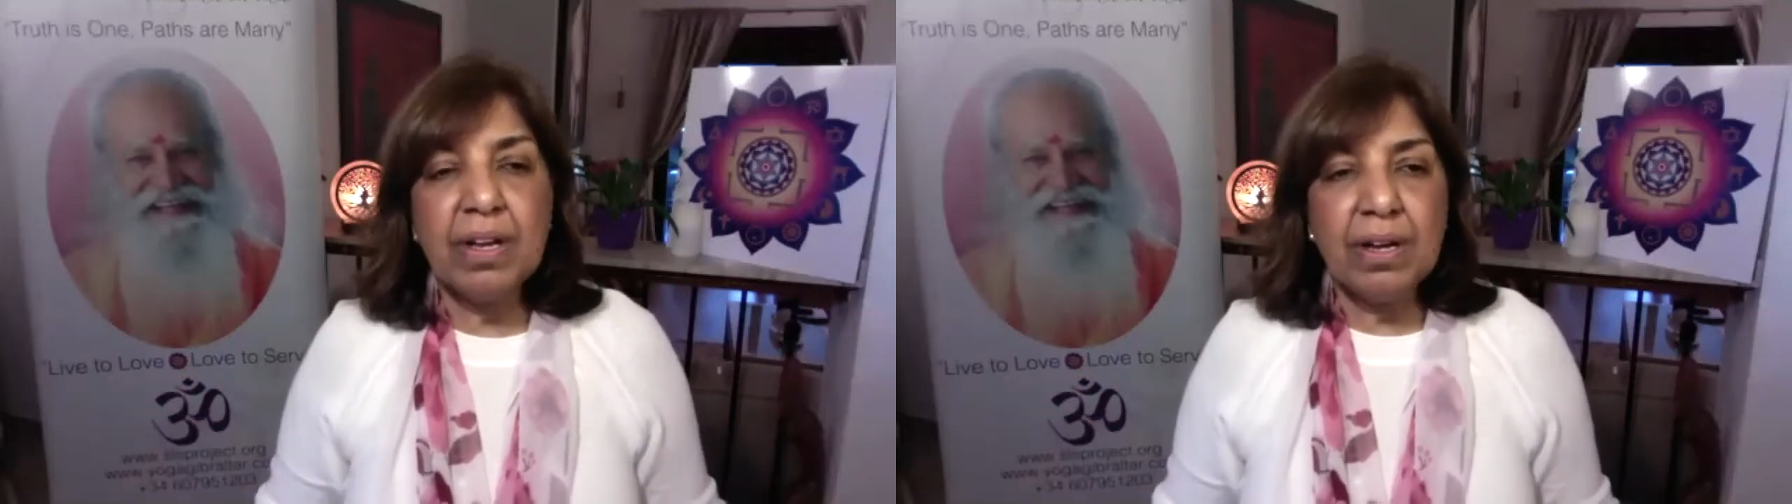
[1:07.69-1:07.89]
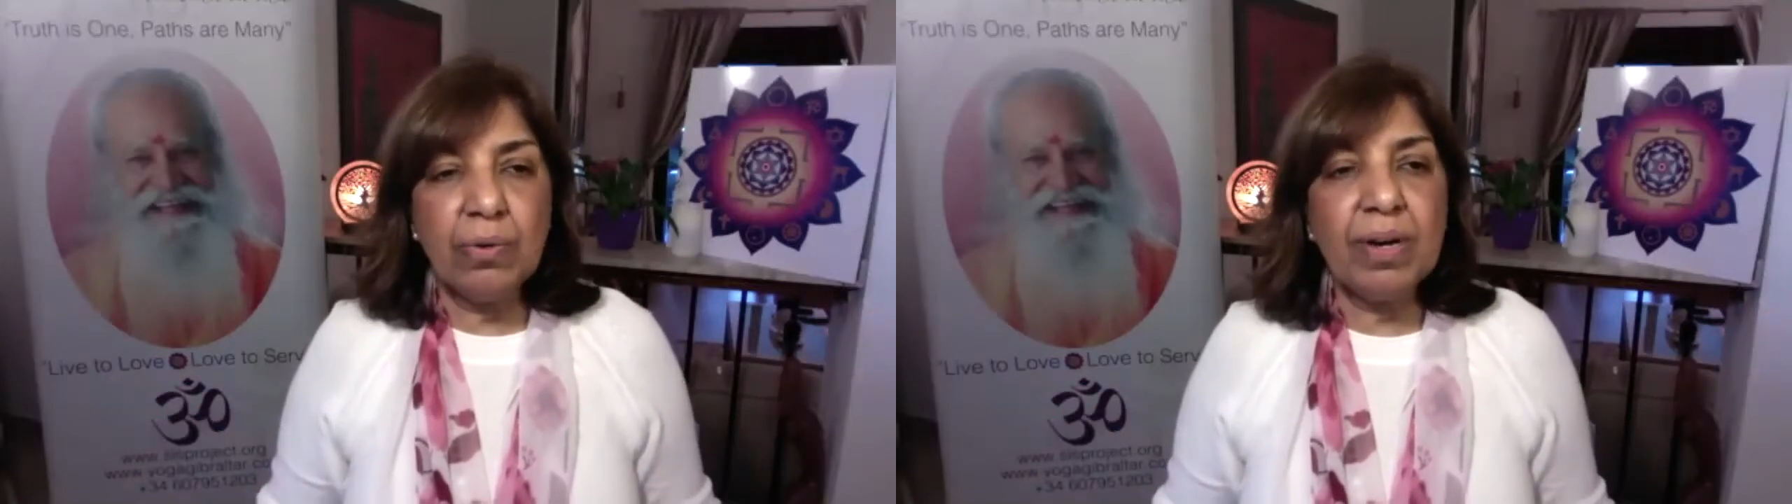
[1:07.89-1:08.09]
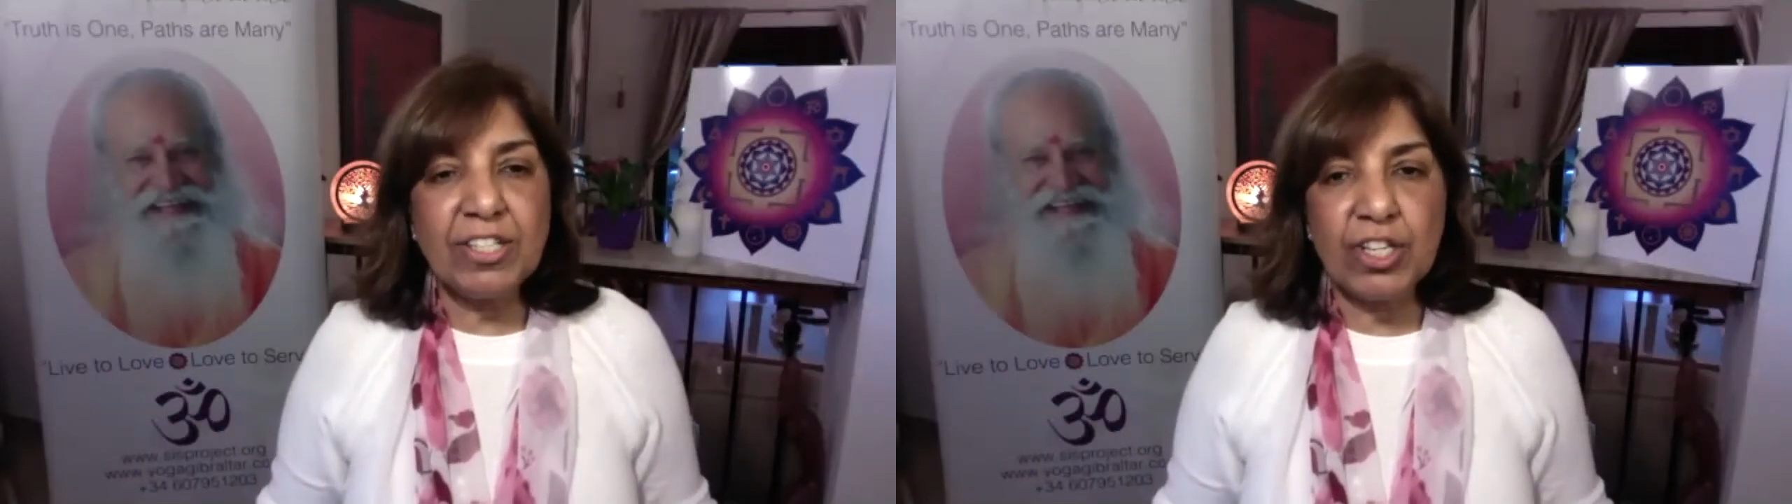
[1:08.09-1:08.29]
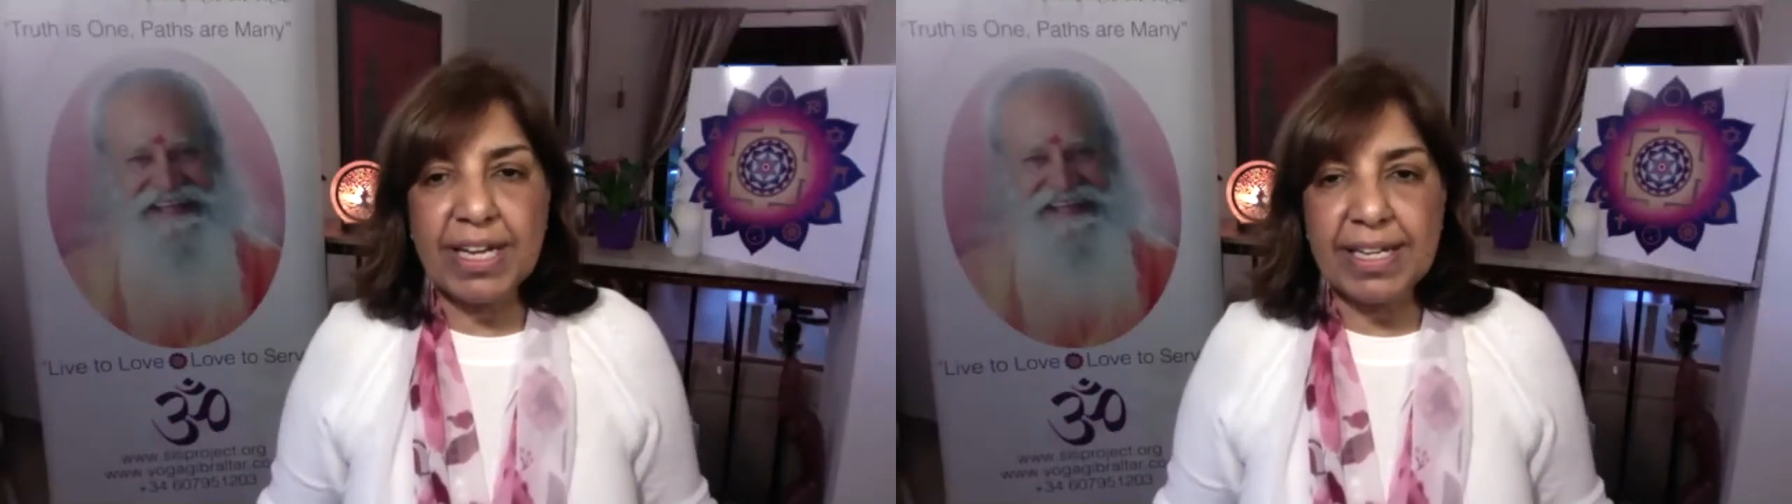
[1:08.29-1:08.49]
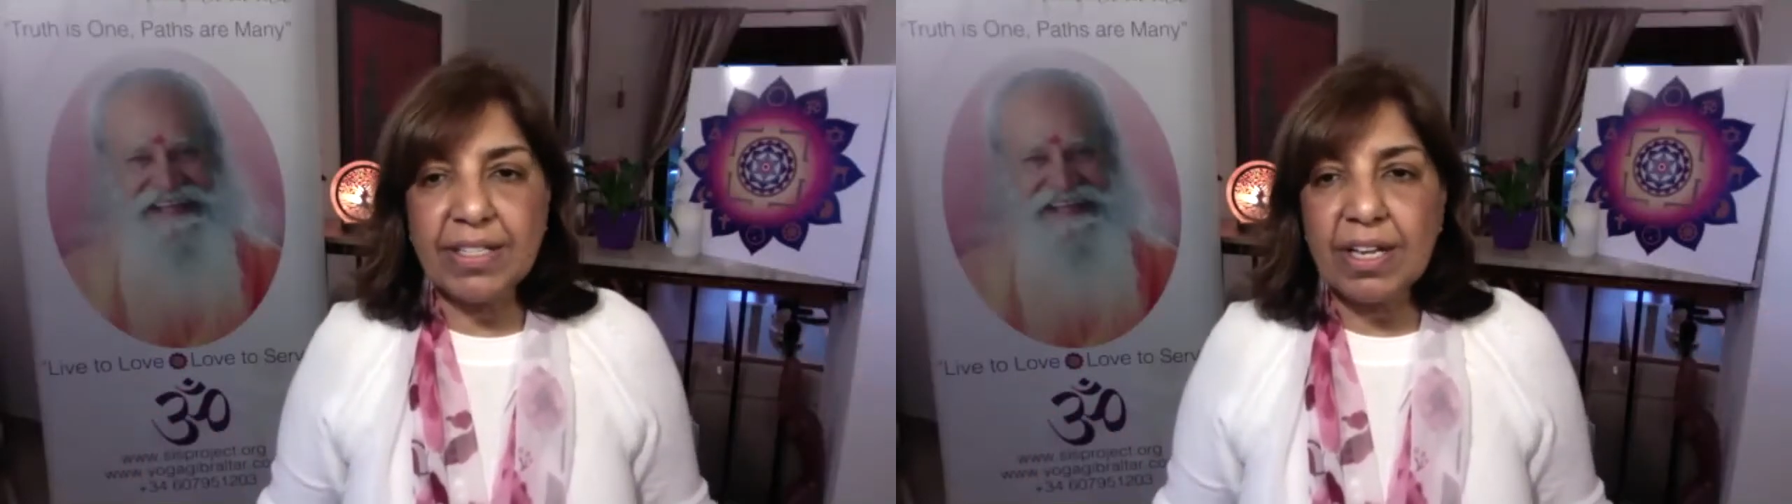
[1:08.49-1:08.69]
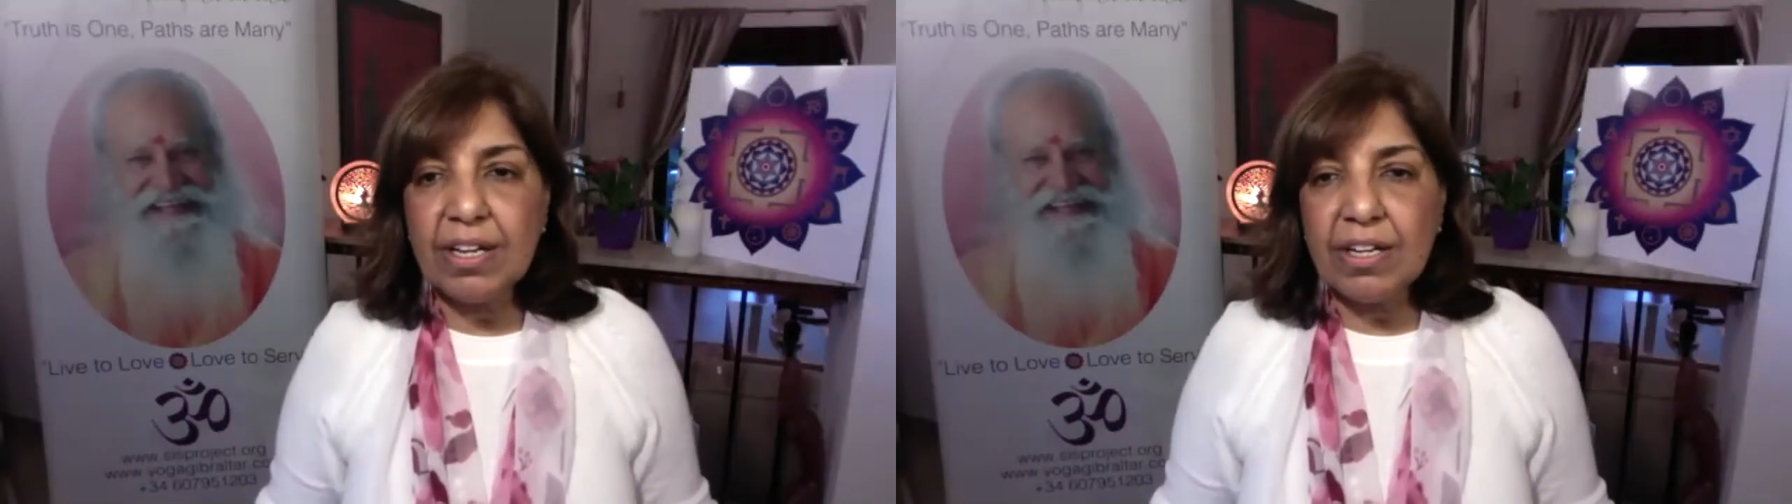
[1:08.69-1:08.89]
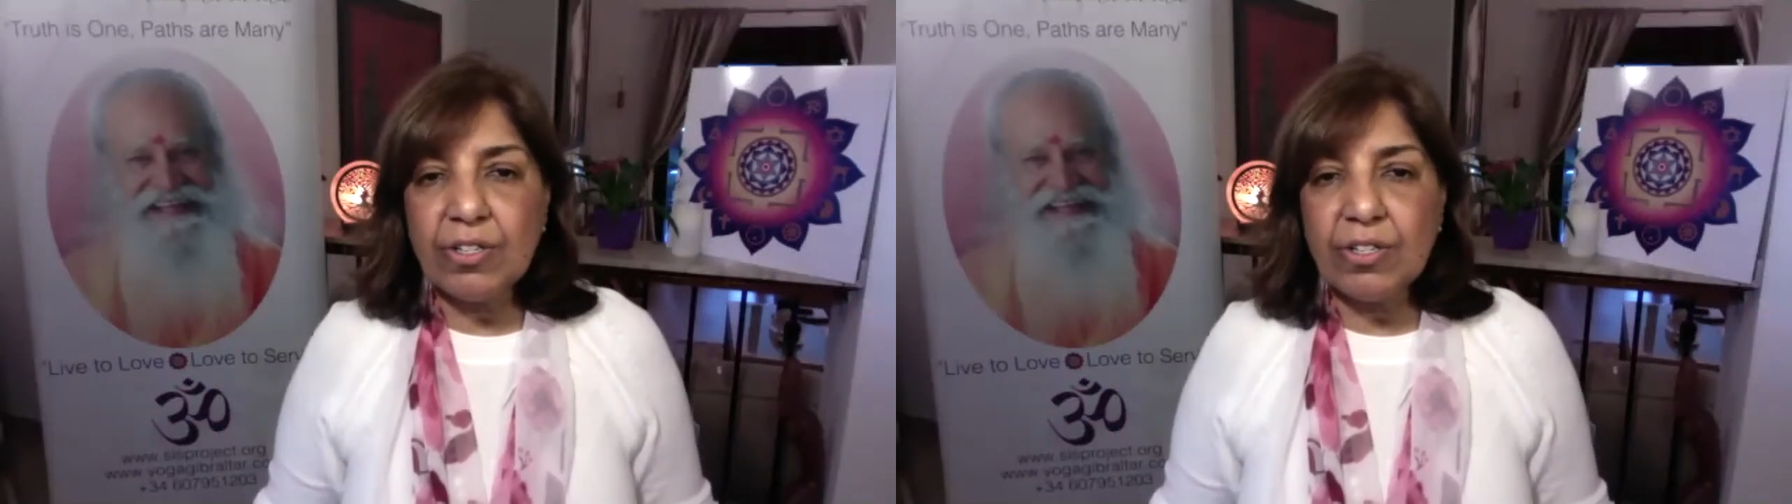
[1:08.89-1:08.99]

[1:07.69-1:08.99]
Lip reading: which is